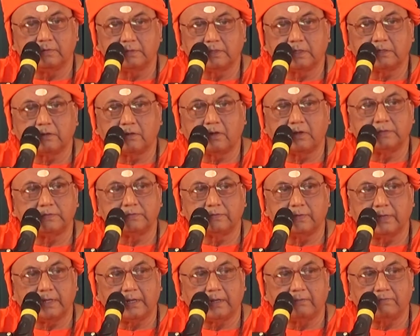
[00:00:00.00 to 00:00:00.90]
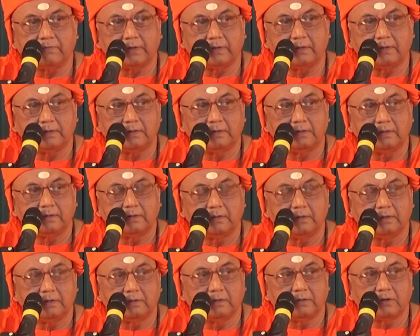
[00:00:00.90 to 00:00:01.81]
The cause will never,
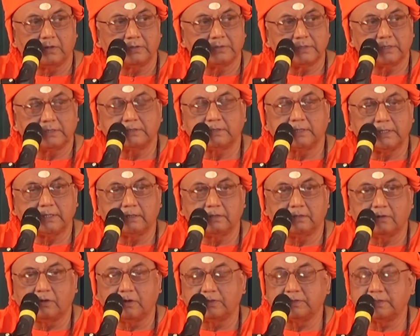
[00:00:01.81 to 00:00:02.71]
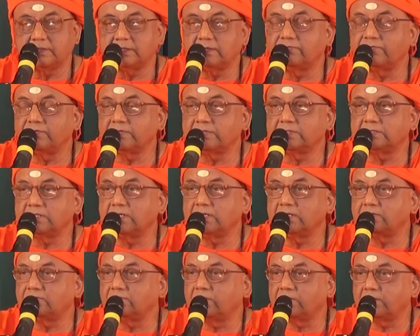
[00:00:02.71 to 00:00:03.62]
cause and effect
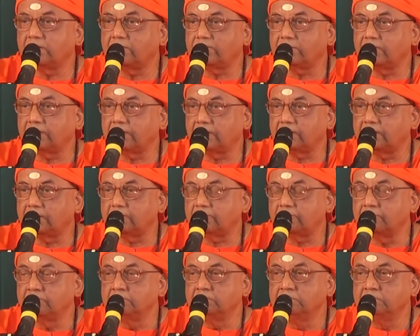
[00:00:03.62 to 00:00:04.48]
chain will never end.